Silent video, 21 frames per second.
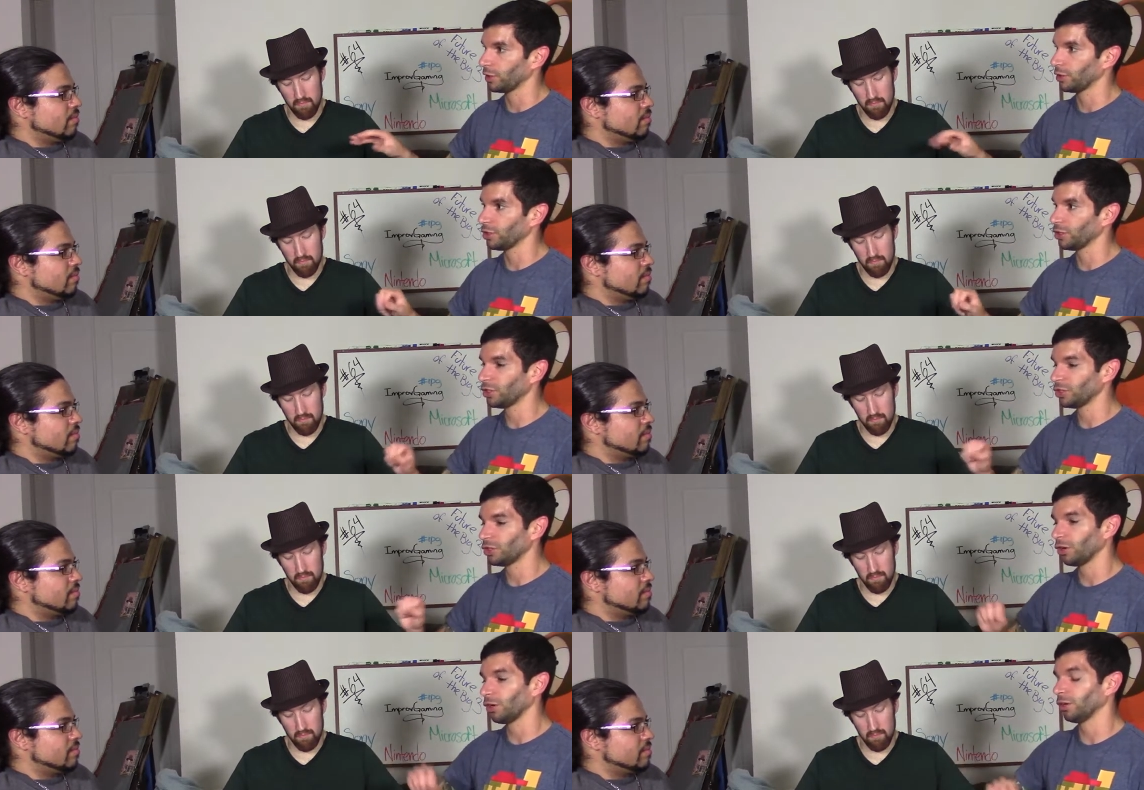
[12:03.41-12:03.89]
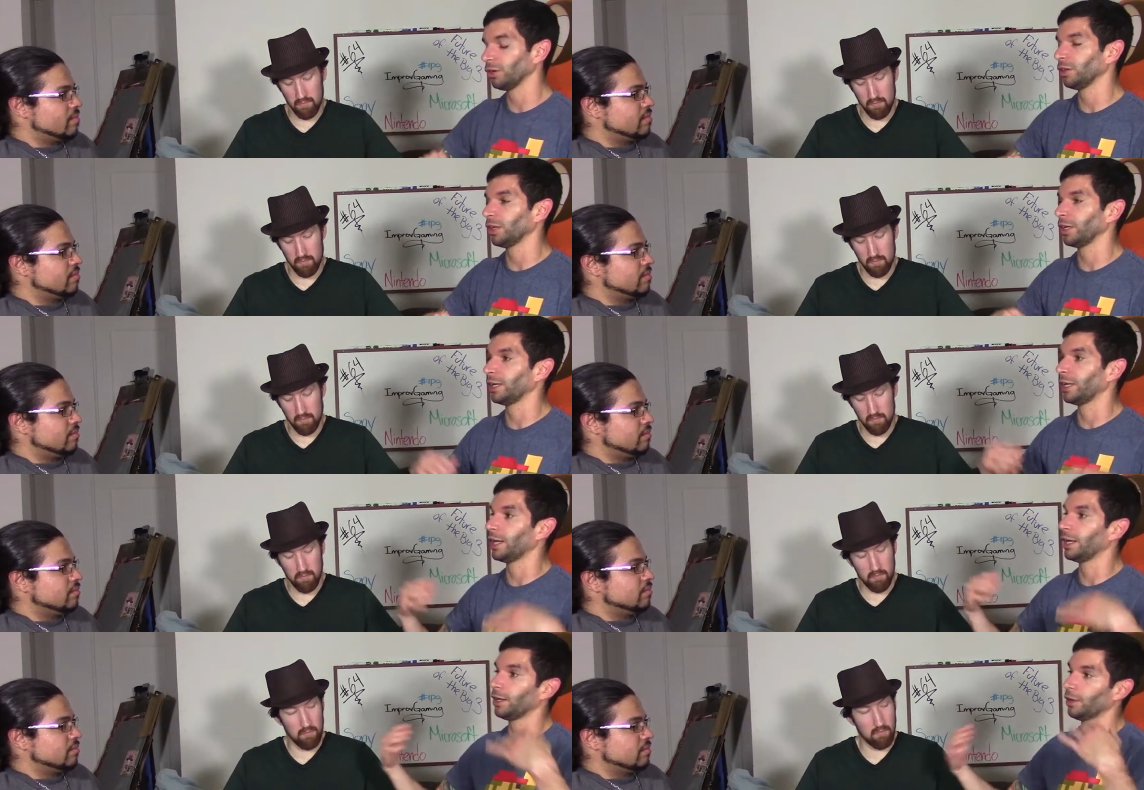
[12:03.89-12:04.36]
Speaker 1: Just start like
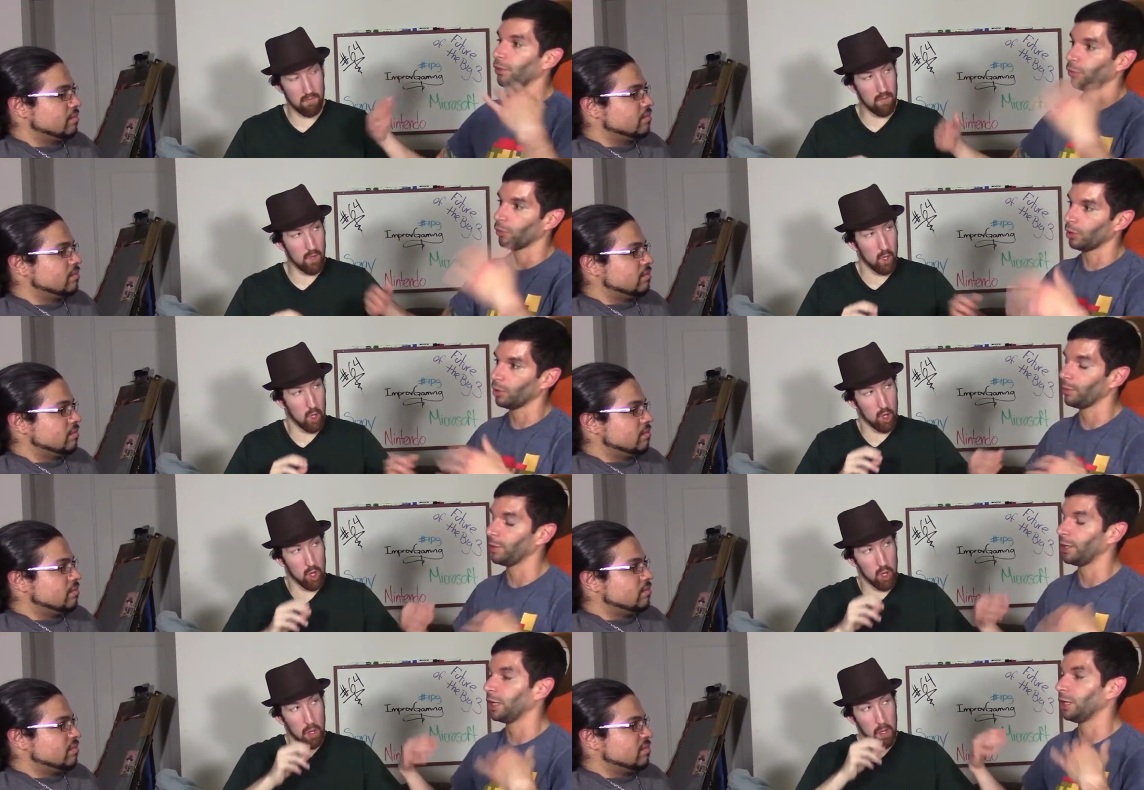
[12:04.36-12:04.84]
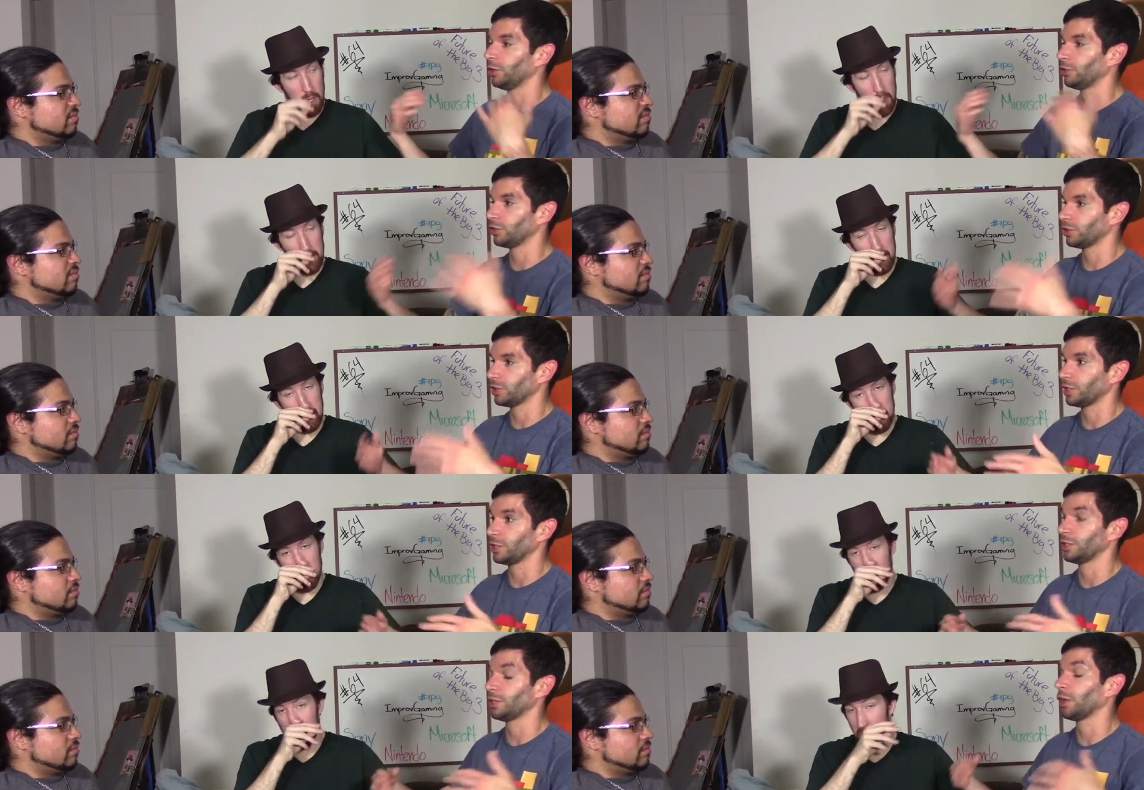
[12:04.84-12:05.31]
getting a little bit
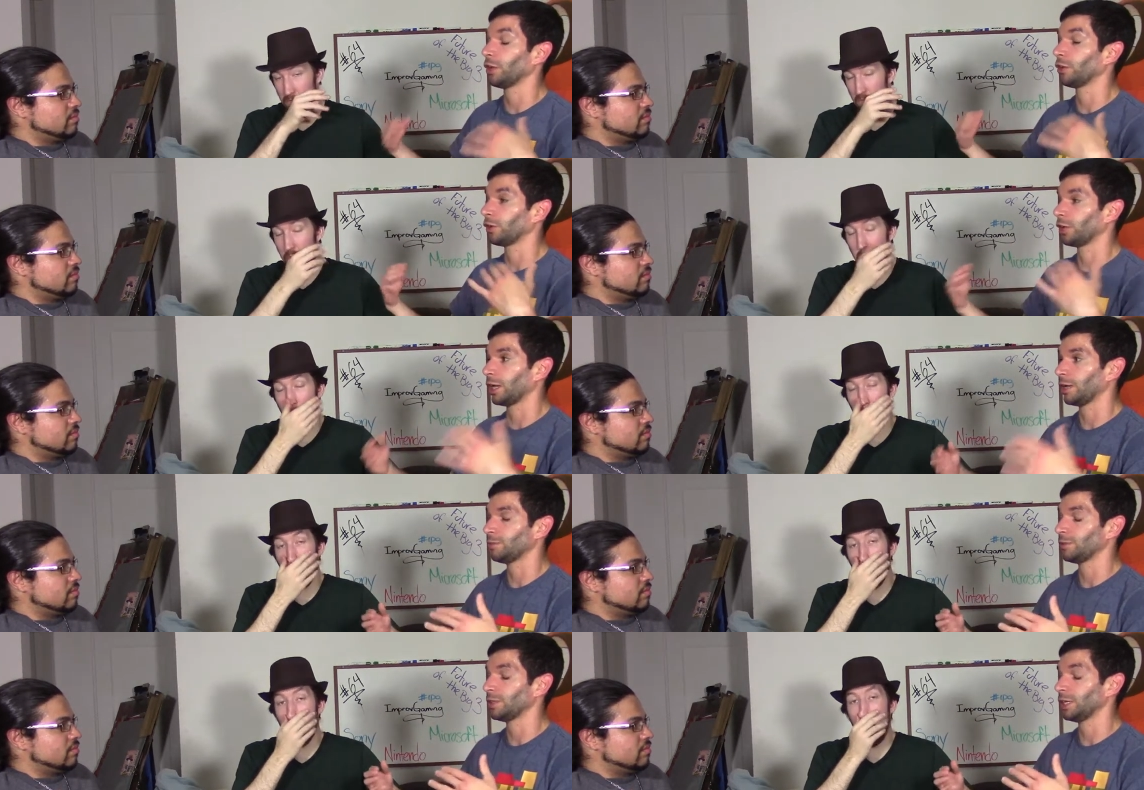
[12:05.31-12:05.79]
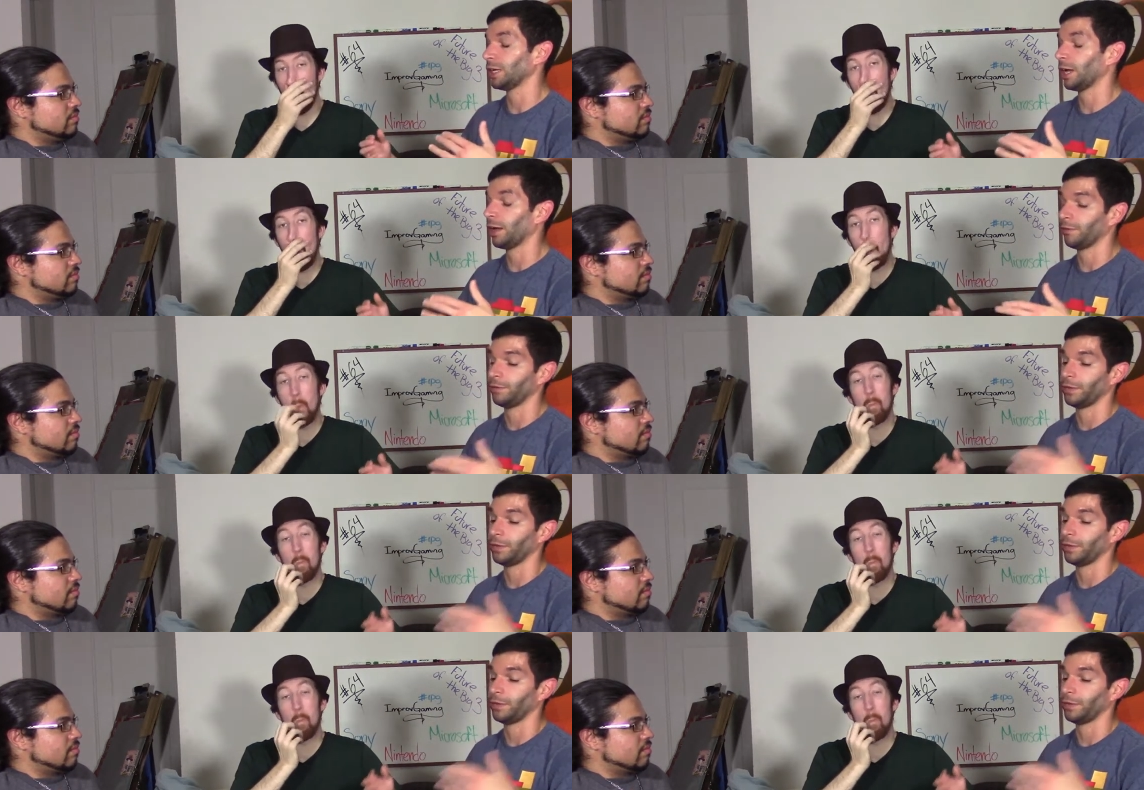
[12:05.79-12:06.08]
interested in these other games that you have.